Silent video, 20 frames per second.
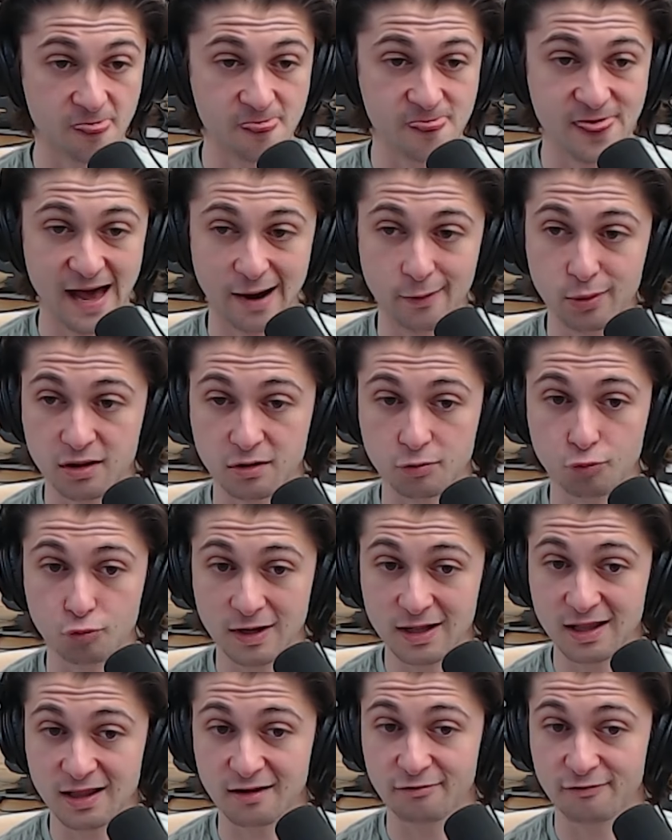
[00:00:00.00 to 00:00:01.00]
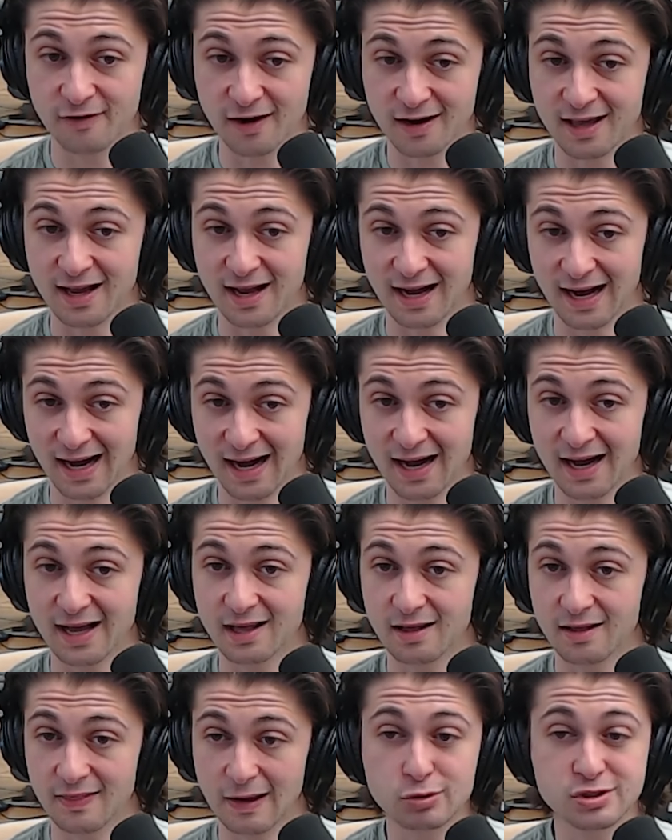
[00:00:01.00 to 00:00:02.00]
That was really fucking high.
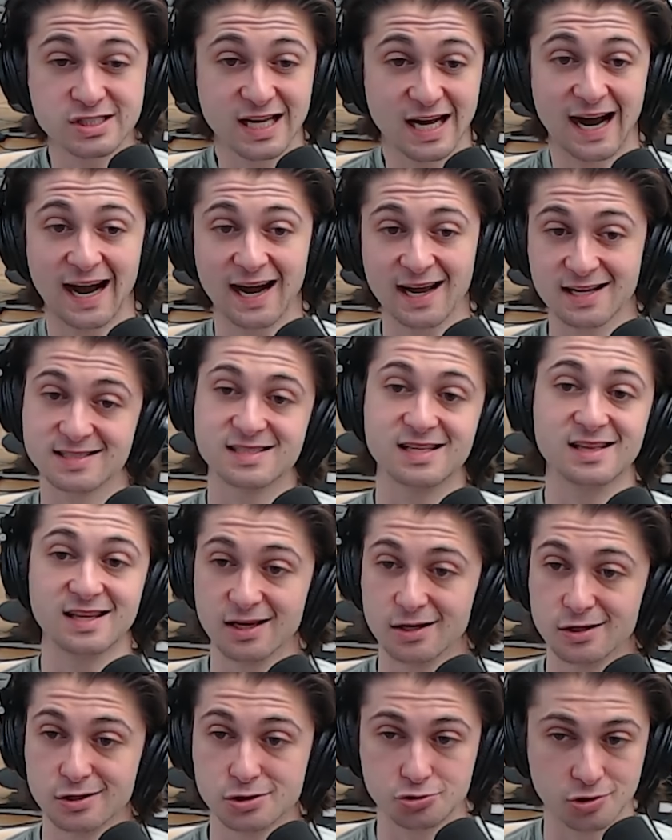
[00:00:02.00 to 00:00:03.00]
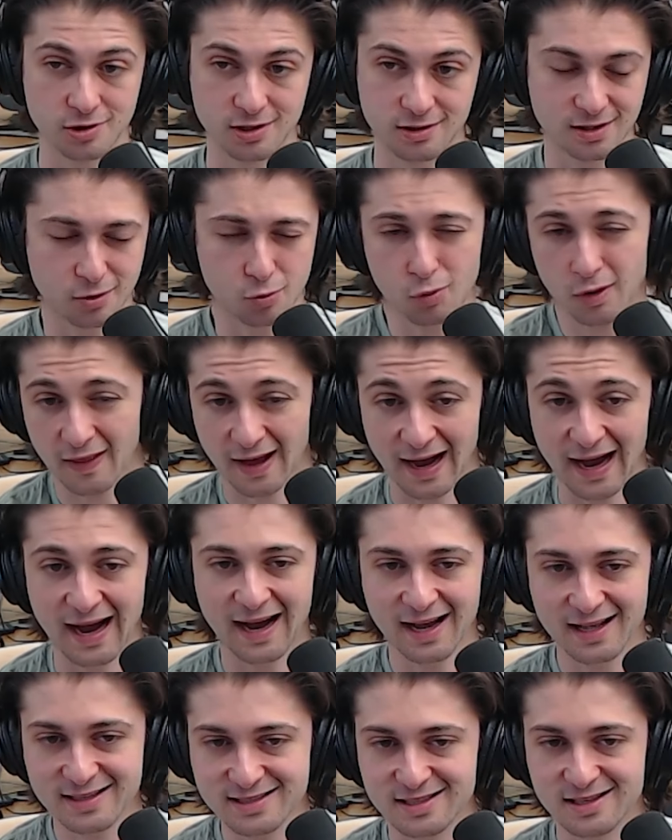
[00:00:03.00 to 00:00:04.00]
That was the highest in the industry. One of the
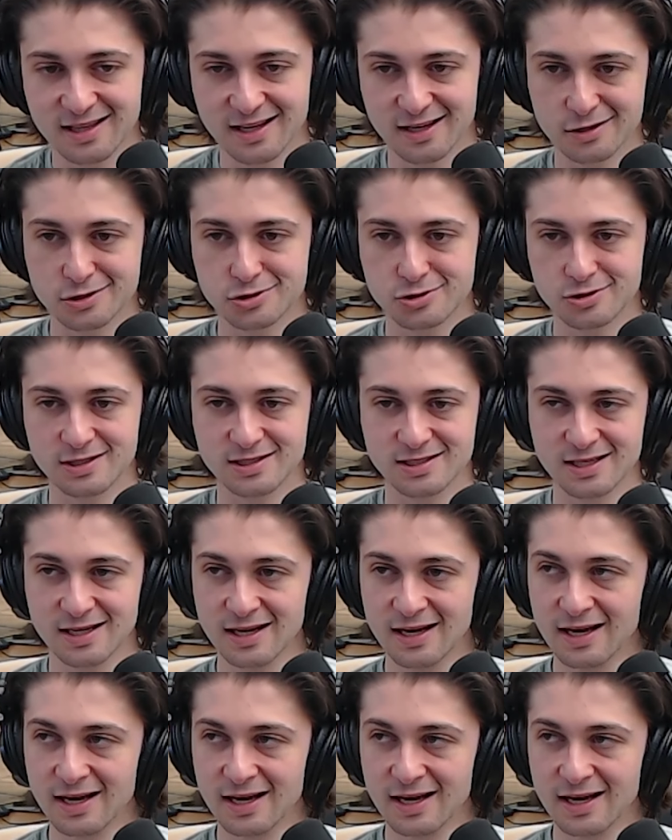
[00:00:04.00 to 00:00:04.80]
highest in the industries.